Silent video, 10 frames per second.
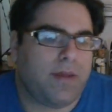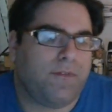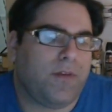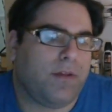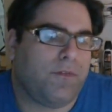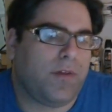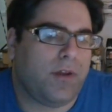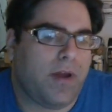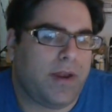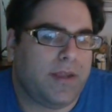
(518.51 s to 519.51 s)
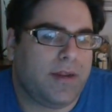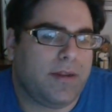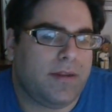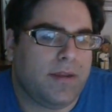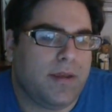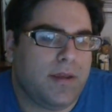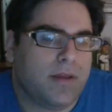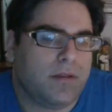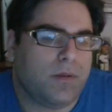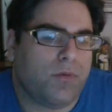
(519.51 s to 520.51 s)
I figure I needed
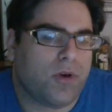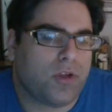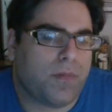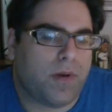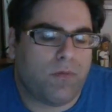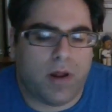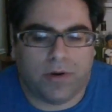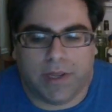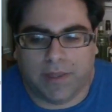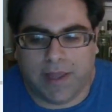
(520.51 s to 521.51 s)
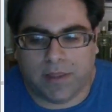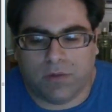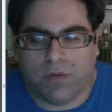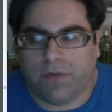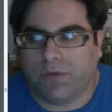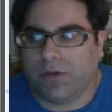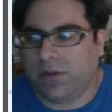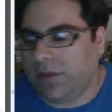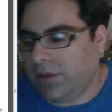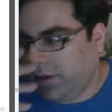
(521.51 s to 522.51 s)
to brush up on Watergate." That's in reference
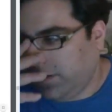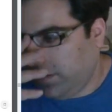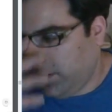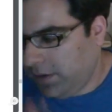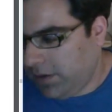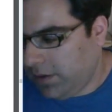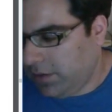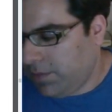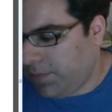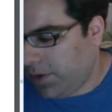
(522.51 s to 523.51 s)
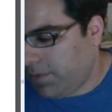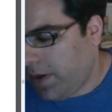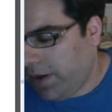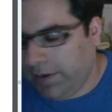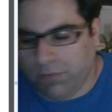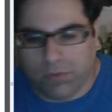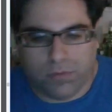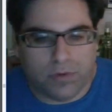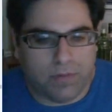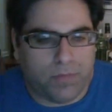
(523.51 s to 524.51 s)
to the book by
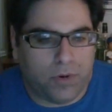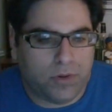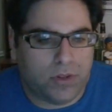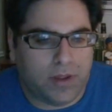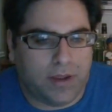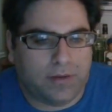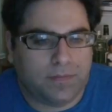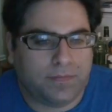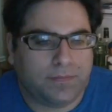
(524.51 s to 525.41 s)
Woodward and Bernstein.